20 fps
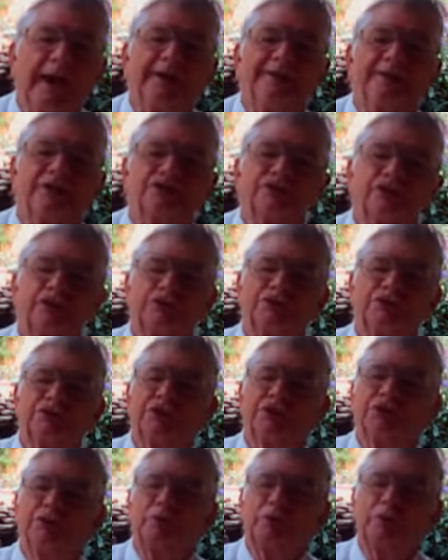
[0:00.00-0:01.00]
And the
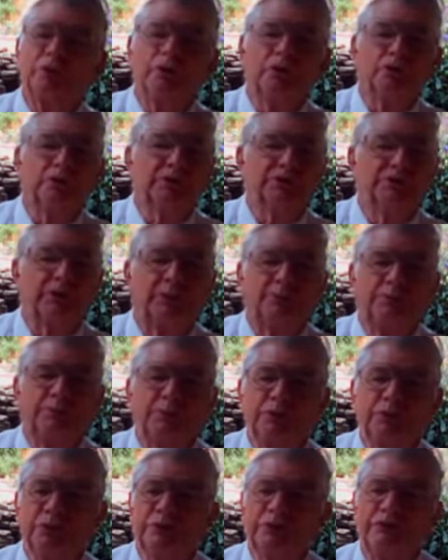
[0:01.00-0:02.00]
church in the world is a
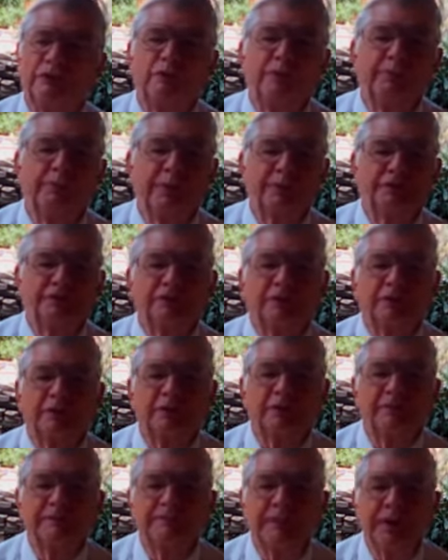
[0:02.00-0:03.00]
beautiful
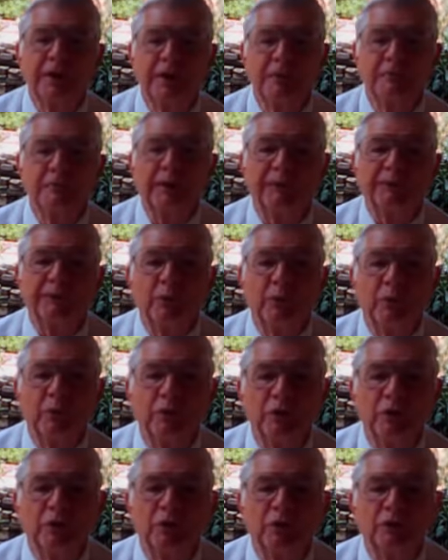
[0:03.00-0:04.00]
picture. But the
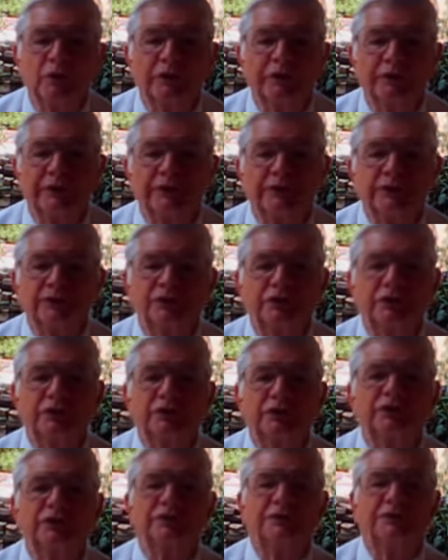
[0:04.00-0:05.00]
world in the
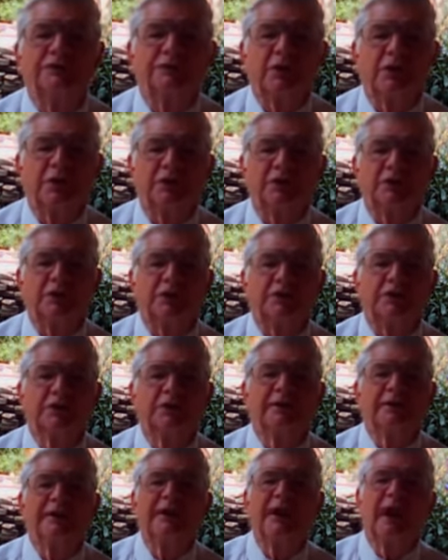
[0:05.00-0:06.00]
church is ugly.
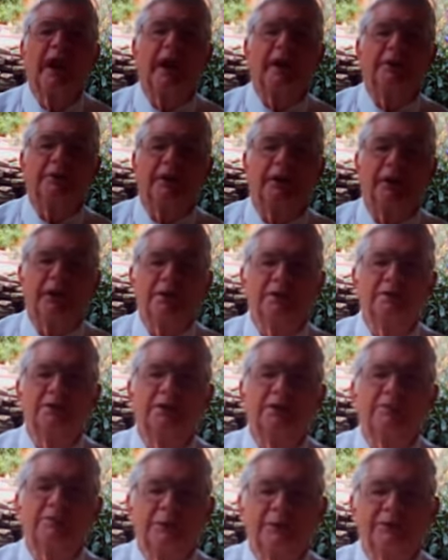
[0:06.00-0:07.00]
An
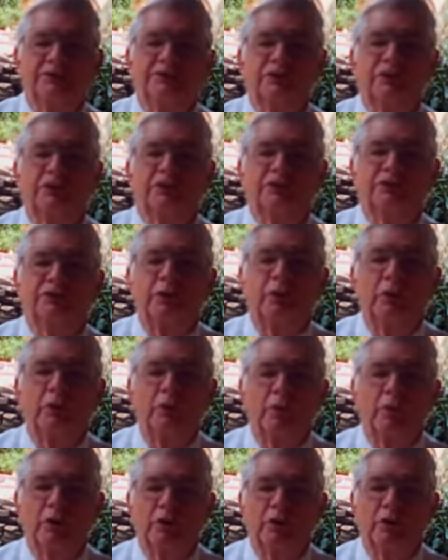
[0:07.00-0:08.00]
ugly picture is the
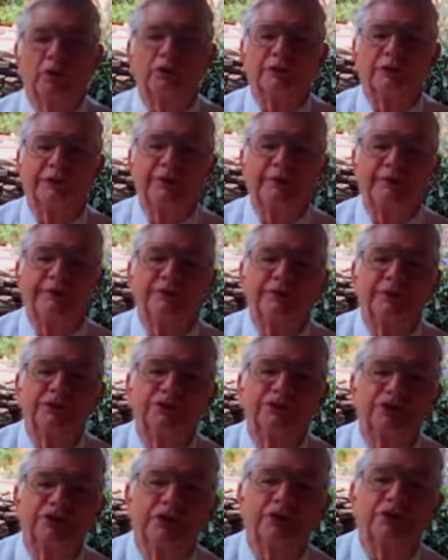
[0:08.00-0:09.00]
world in
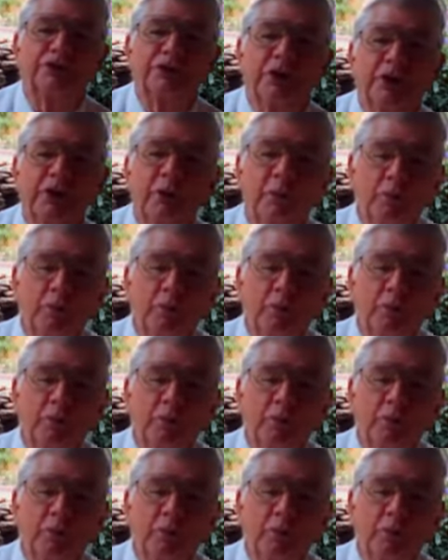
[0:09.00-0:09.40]
the church.